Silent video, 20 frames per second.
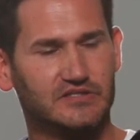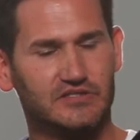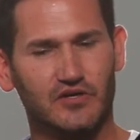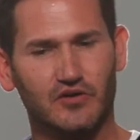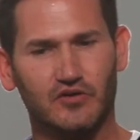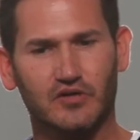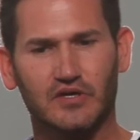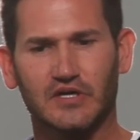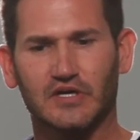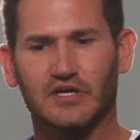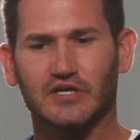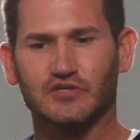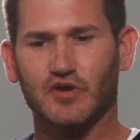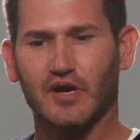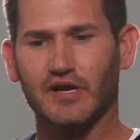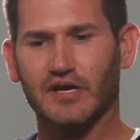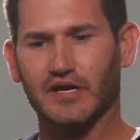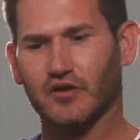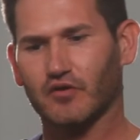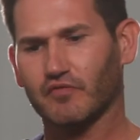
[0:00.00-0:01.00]
So tried
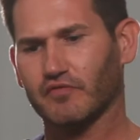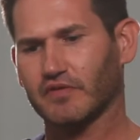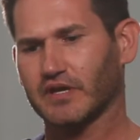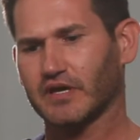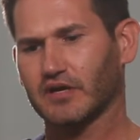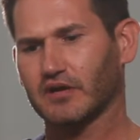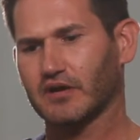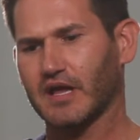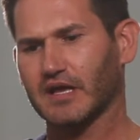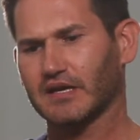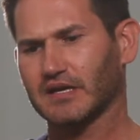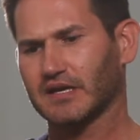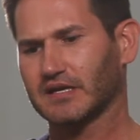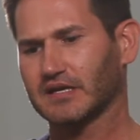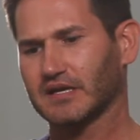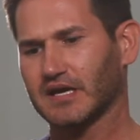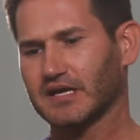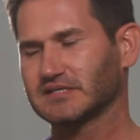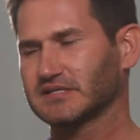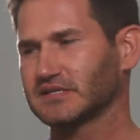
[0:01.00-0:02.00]
to get over the internet, and in
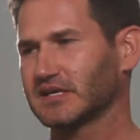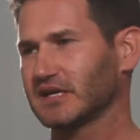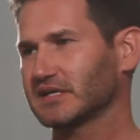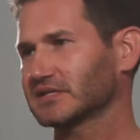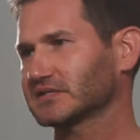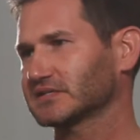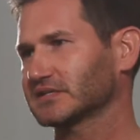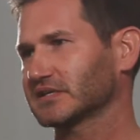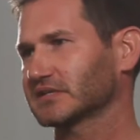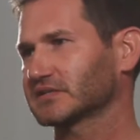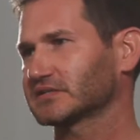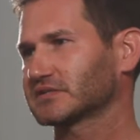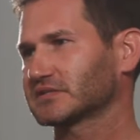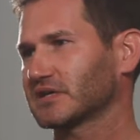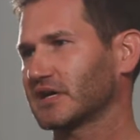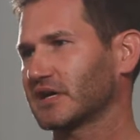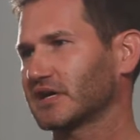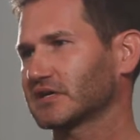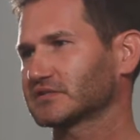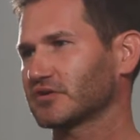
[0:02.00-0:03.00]
nineteen ninety-six,
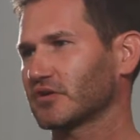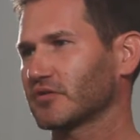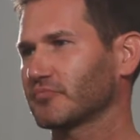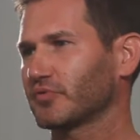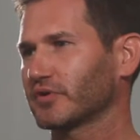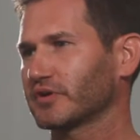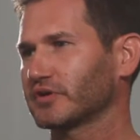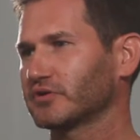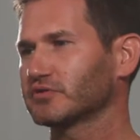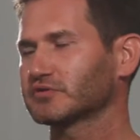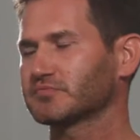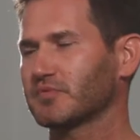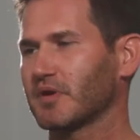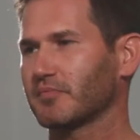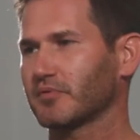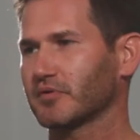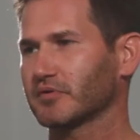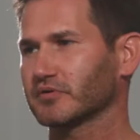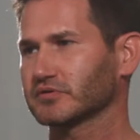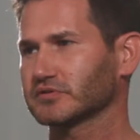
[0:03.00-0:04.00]
uh, started putting
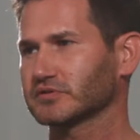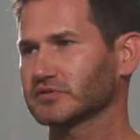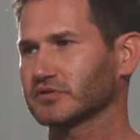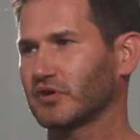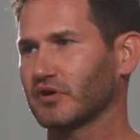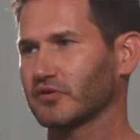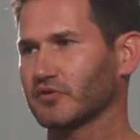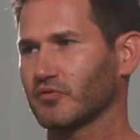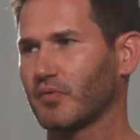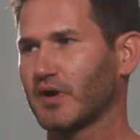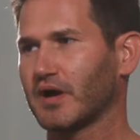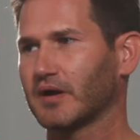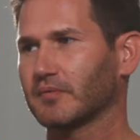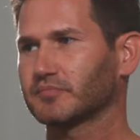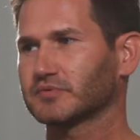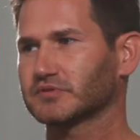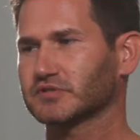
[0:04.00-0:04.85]
newspapers on the web.